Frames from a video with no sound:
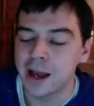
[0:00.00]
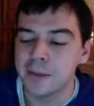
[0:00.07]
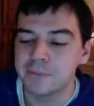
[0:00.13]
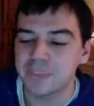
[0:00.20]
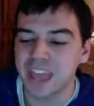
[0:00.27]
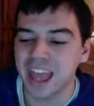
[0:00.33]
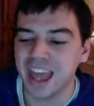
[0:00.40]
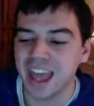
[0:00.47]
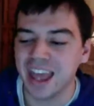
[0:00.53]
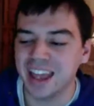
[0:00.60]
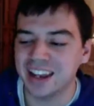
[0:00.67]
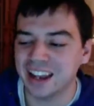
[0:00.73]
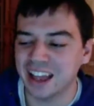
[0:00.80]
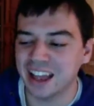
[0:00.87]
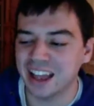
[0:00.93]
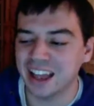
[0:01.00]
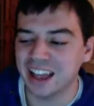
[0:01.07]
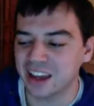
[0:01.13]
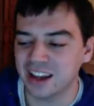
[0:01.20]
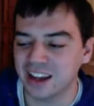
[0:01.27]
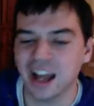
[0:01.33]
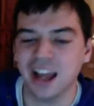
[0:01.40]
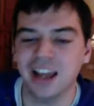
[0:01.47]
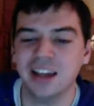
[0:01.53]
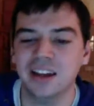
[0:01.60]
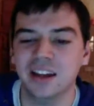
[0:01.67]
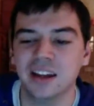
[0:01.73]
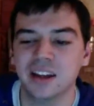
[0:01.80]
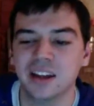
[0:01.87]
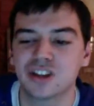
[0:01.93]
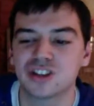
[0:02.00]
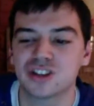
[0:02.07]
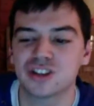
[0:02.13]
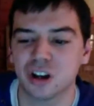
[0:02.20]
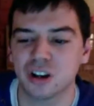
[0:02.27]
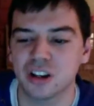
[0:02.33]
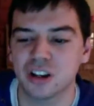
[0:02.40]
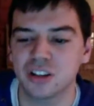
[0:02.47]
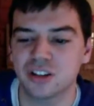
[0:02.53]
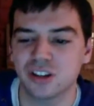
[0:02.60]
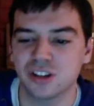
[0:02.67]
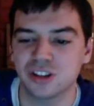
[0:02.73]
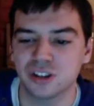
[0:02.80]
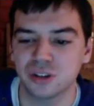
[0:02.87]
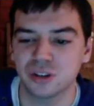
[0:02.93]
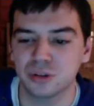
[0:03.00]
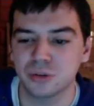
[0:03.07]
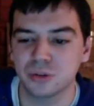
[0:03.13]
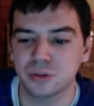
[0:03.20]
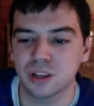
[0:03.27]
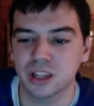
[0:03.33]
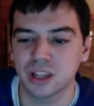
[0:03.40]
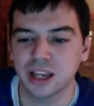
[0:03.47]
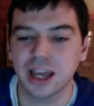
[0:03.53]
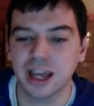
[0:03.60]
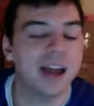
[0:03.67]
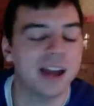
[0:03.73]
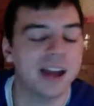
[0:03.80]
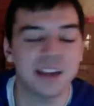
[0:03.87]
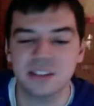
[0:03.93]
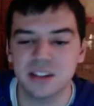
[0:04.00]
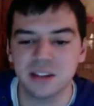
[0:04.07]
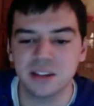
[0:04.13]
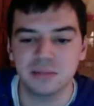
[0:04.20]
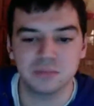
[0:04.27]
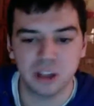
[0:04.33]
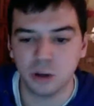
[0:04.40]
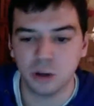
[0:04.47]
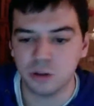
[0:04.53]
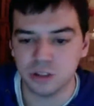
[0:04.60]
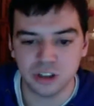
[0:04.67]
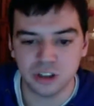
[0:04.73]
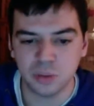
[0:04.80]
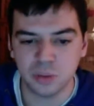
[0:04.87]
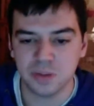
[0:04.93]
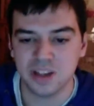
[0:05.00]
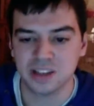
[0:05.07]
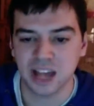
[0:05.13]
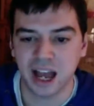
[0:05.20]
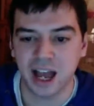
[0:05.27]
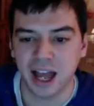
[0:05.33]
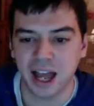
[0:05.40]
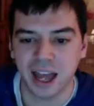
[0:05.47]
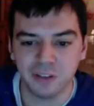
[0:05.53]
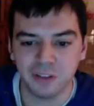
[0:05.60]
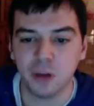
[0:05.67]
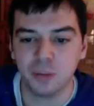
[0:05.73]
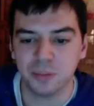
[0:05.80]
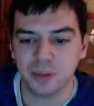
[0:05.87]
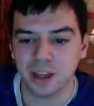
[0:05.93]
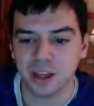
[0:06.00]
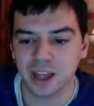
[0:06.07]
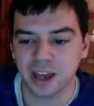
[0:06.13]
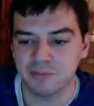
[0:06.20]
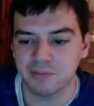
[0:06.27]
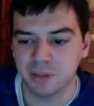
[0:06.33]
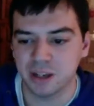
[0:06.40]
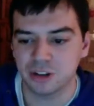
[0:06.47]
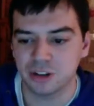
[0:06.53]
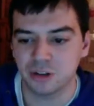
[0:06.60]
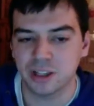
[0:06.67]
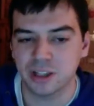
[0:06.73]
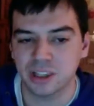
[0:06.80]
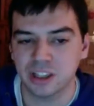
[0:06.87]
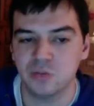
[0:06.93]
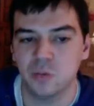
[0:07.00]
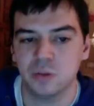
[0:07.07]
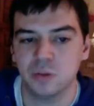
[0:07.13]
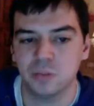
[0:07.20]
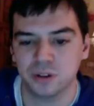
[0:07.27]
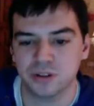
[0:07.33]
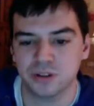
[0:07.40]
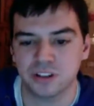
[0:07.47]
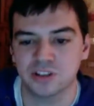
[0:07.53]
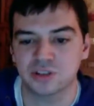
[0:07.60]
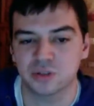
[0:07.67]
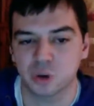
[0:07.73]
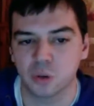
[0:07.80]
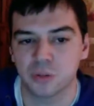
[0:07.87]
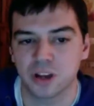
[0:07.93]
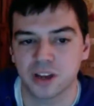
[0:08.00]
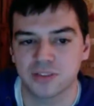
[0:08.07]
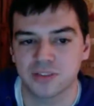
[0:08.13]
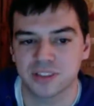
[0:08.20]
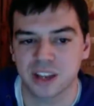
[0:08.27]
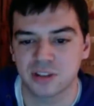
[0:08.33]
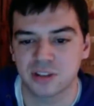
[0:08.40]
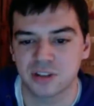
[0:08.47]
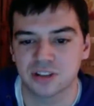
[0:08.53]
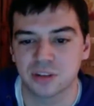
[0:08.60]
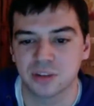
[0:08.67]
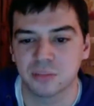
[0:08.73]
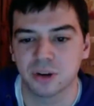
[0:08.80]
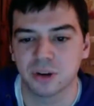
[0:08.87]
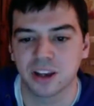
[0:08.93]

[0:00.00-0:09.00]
And had I started to do I see these open mics. Every open mic I've been to, at least one person has stormed off stage at some point.